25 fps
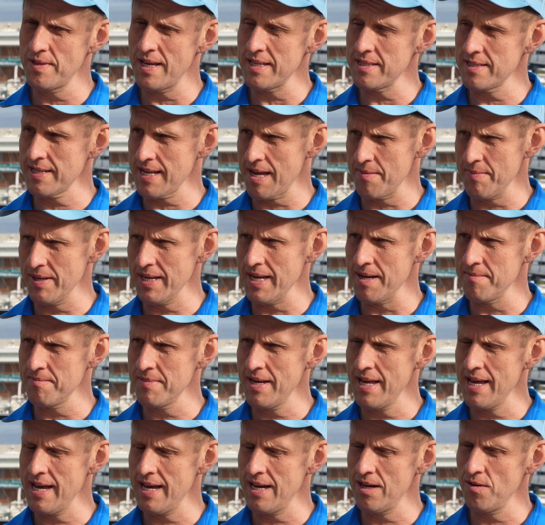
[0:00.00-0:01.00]
That's coming up
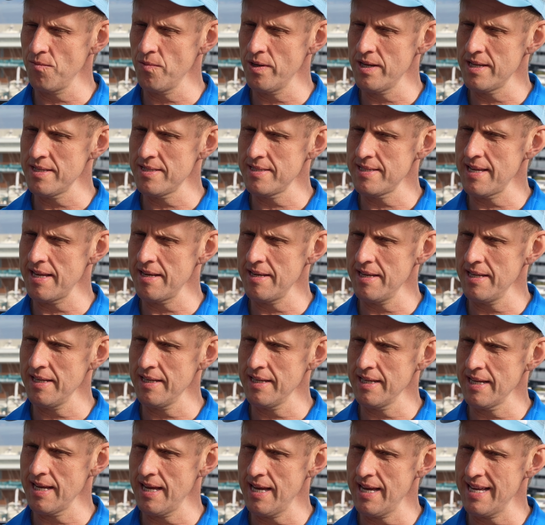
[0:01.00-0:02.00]
now. We're
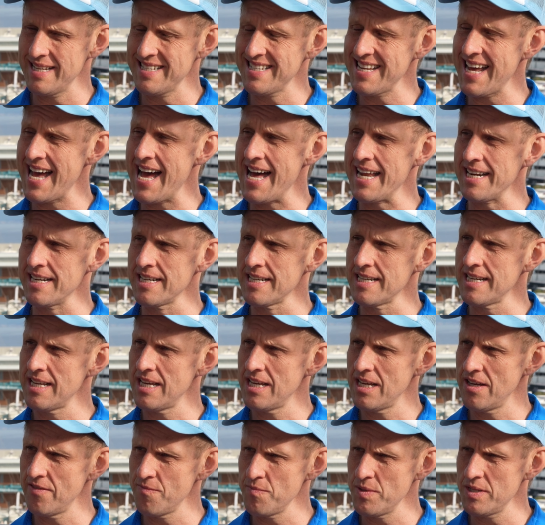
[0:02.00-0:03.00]
sending a tonne
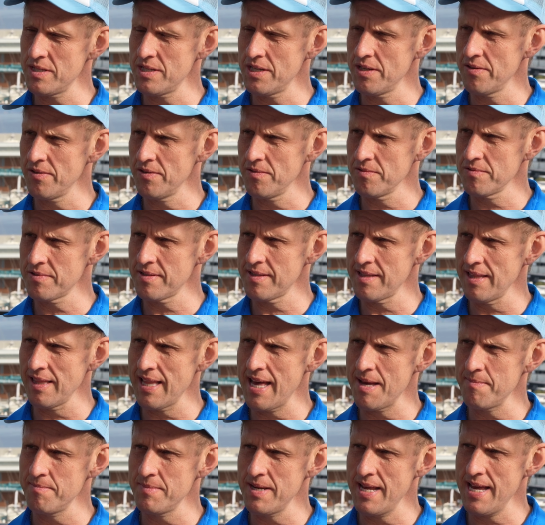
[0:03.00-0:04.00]
of material to the
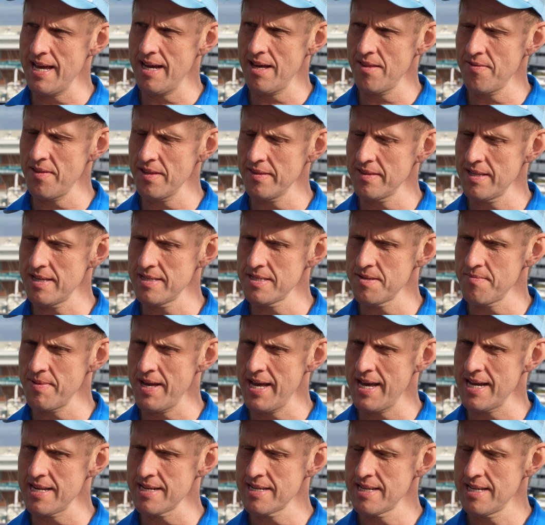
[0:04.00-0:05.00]
lab now. I think there's
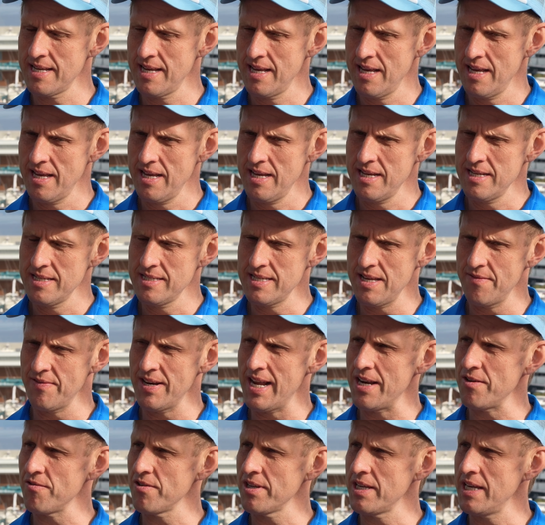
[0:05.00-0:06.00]
about
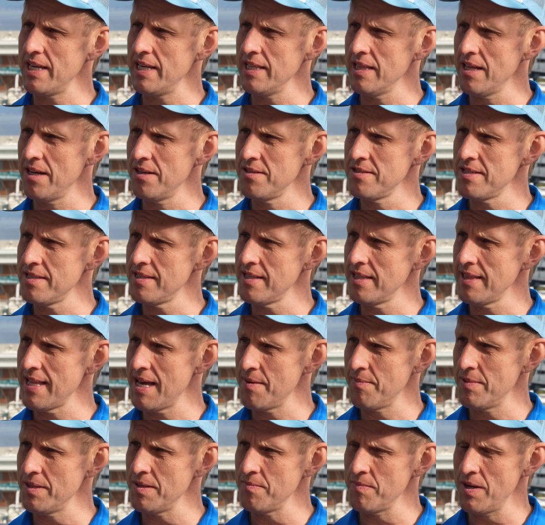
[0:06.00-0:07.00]
seven hundred kilos in the
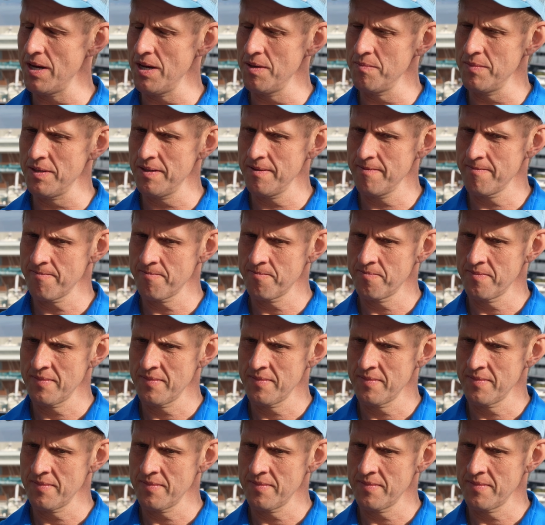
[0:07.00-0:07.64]
lab at the moment.